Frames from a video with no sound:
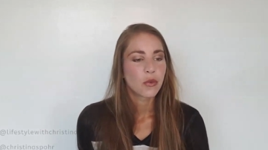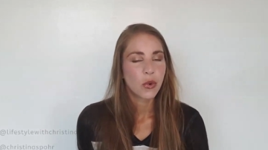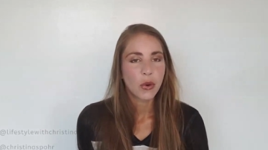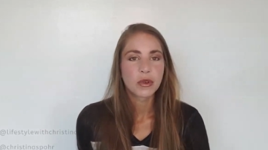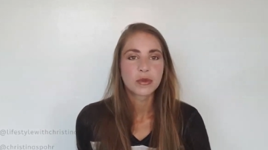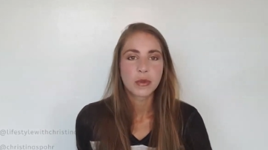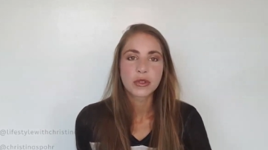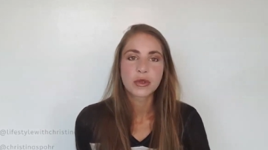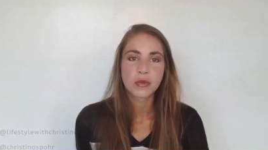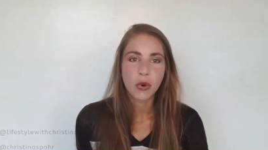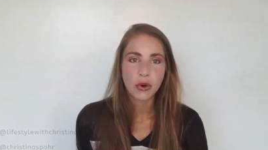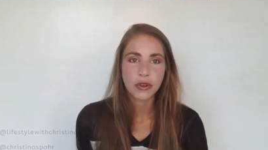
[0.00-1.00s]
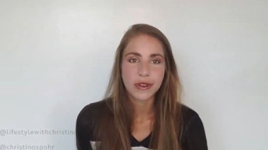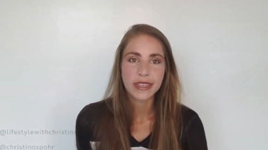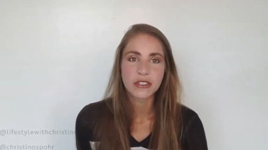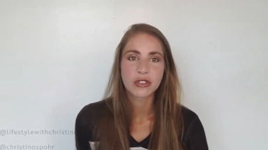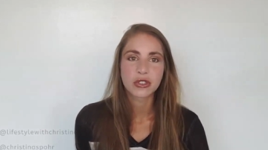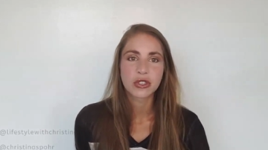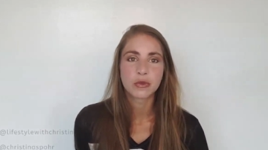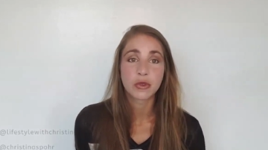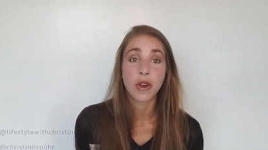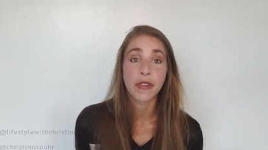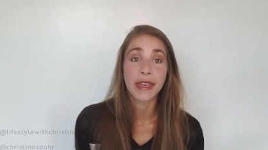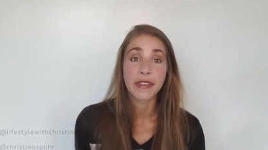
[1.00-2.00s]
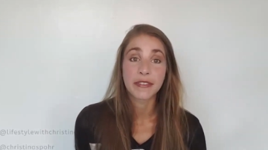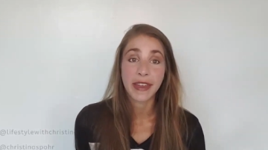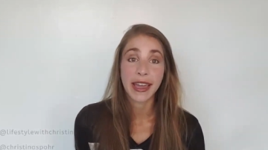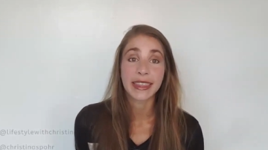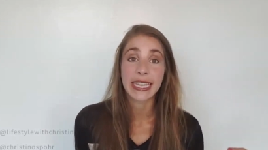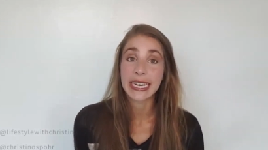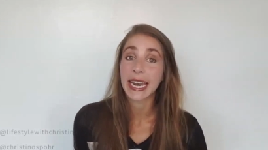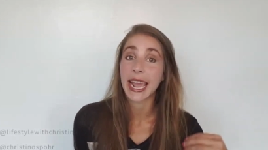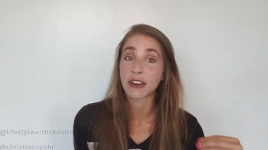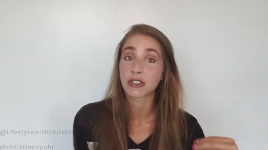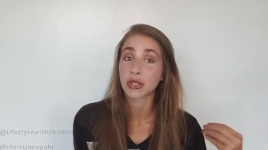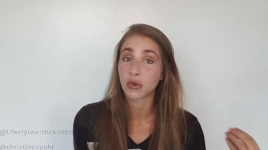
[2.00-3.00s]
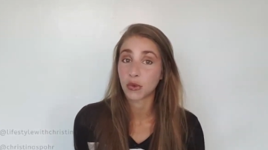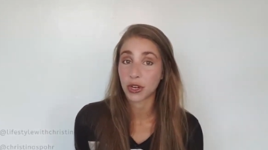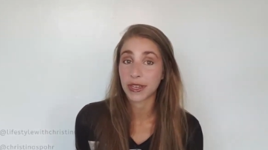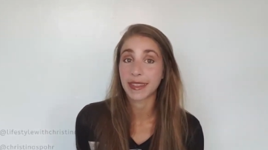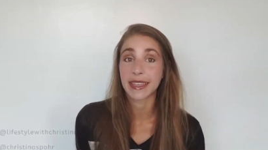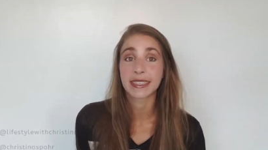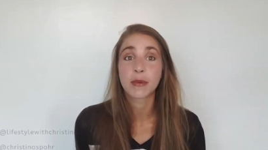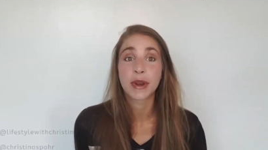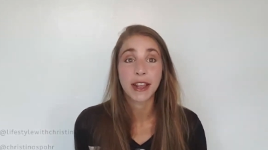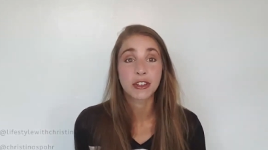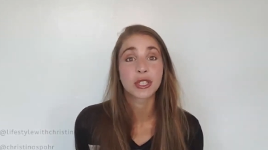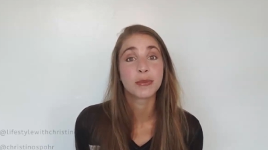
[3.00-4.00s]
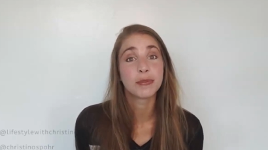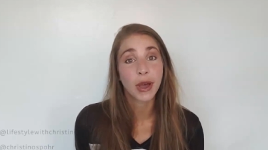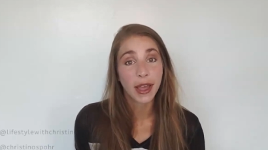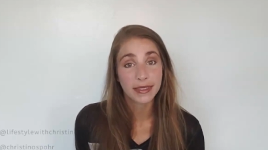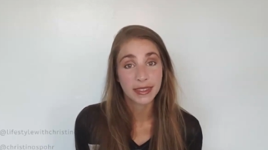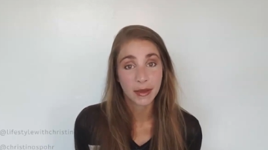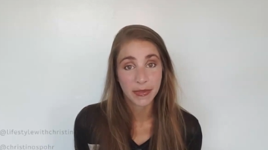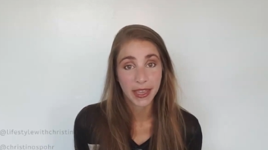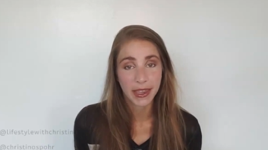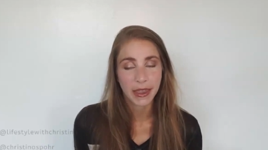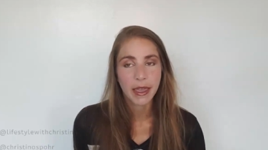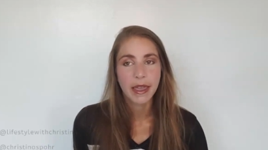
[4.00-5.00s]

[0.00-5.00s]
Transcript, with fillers: what was most important is just to move on that fact that it actually worked and that someone actually bought something.